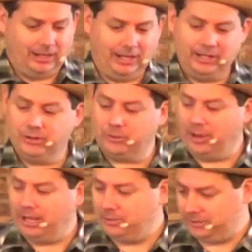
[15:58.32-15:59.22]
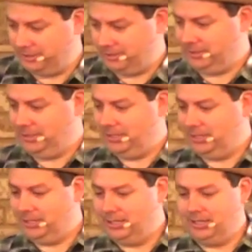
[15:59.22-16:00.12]
And he got away with it.
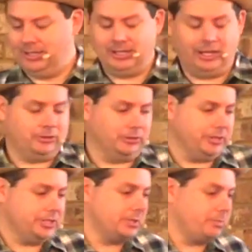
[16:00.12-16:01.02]
And he thought, this is